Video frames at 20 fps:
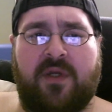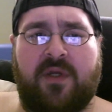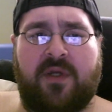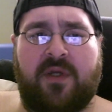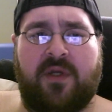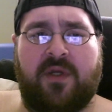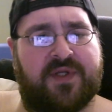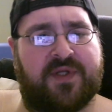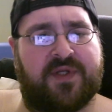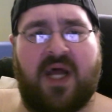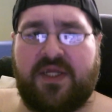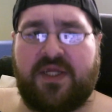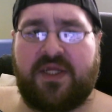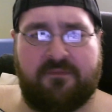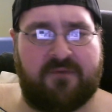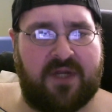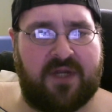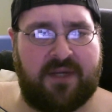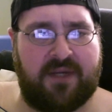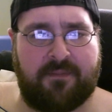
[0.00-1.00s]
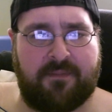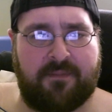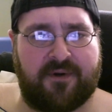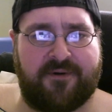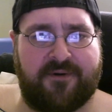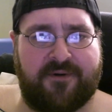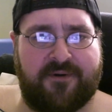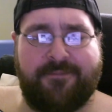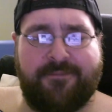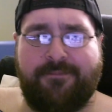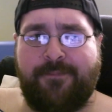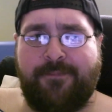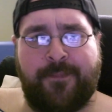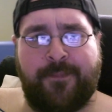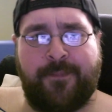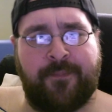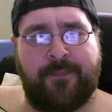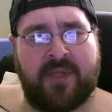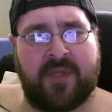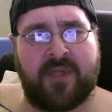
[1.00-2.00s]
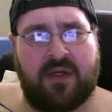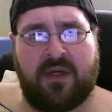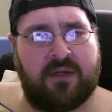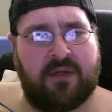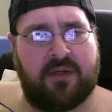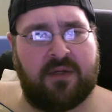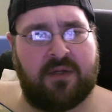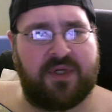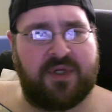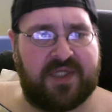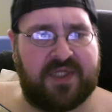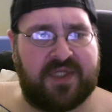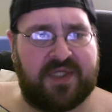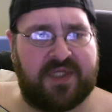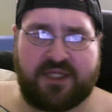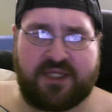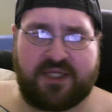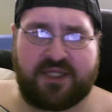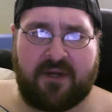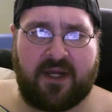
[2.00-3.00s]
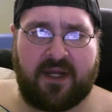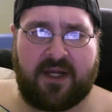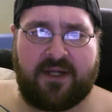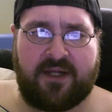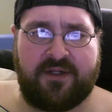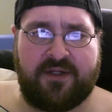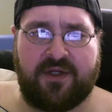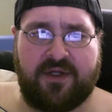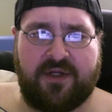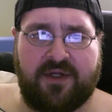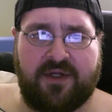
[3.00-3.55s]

Just lots of vapor, pretty satisfying.